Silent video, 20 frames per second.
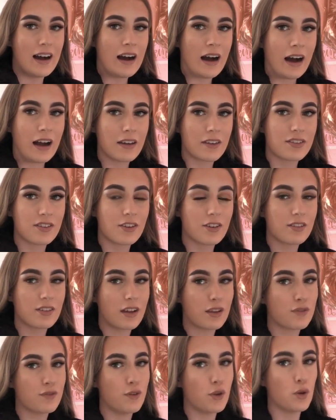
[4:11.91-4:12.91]
a
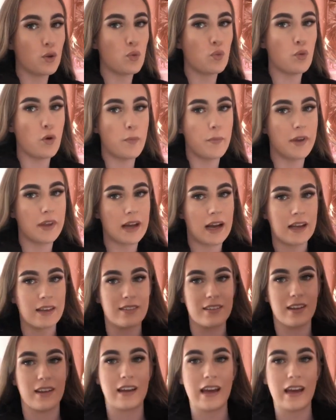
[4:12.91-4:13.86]
successful woman and